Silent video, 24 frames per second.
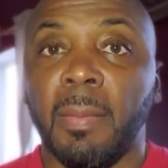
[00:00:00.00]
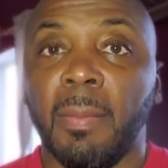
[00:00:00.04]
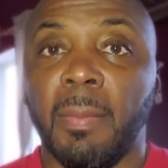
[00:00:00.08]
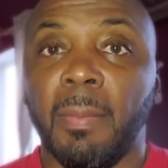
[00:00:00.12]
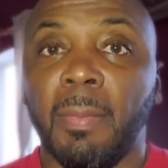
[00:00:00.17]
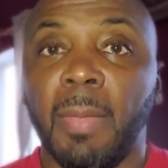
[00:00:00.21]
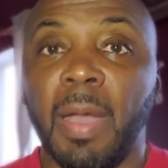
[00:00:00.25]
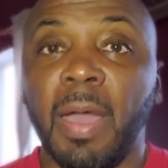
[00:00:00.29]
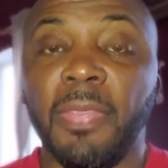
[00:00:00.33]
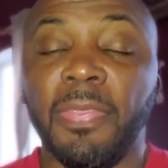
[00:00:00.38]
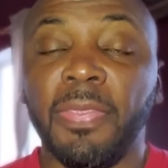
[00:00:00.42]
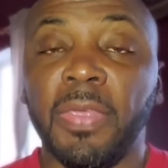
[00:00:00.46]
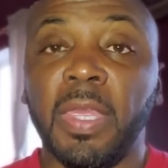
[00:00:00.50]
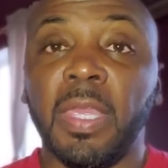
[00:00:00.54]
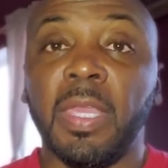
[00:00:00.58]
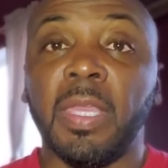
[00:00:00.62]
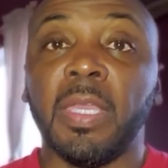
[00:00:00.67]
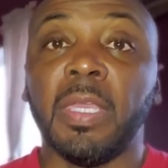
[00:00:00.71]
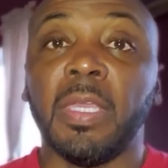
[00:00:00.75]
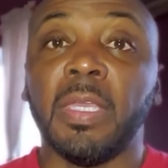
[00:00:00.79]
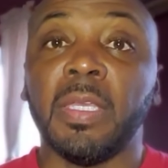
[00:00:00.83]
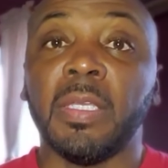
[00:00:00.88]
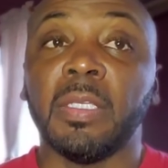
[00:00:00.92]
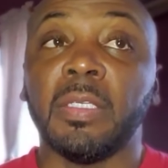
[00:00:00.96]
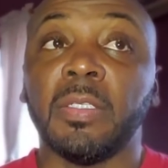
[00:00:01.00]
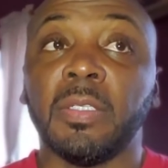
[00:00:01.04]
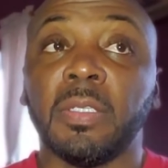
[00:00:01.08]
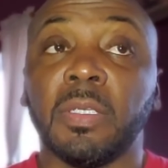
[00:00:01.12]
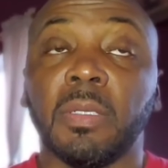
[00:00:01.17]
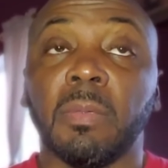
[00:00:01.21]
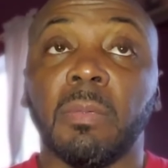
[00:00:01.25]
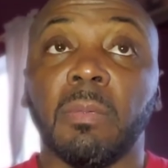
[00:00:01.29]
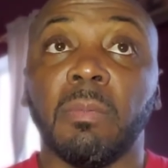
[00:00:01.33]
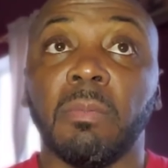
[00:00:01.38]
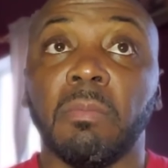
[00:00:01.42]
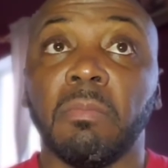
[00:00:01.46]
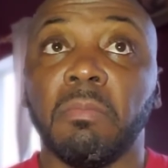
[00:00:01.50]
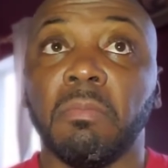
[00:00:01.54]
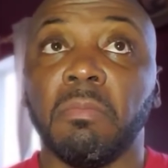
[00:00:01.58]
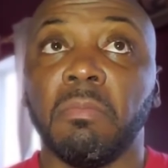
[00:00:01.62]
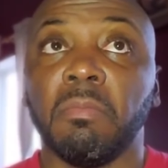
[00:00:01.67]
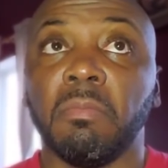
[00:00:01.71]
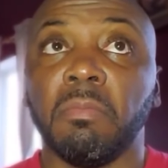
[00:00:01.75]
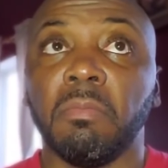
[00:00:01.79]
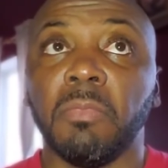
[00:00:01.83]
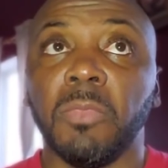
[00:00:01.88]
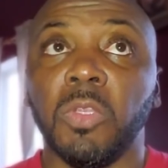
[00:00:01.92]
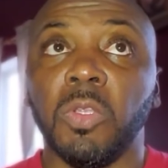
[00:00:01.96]
my thing is
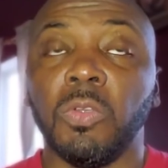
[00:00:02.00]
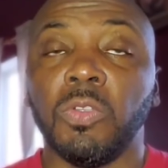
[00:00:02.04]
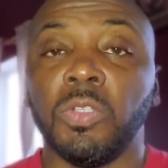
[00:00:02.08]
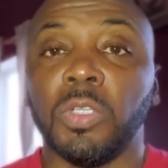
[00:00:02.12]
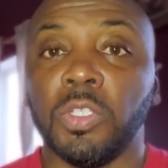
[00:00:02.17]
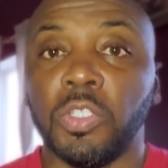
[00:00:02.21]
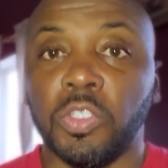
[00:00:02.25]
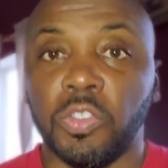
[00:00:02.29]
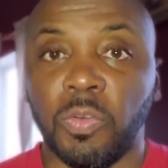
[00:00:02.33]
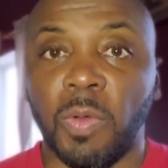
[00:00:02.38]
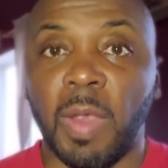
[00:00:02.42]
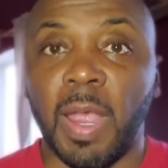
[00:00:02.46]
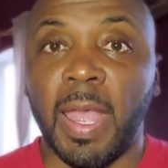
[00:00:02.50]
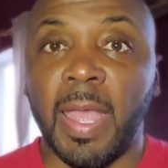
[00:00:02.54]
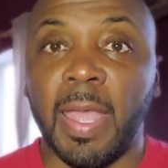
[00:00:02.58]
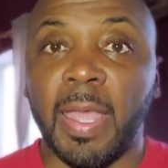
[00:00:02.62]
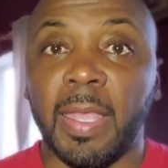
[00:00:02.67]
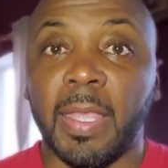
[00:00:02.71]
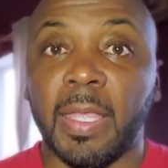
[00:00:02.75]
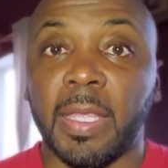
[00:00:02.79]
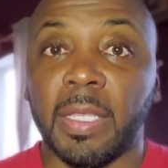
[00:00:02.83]
you should try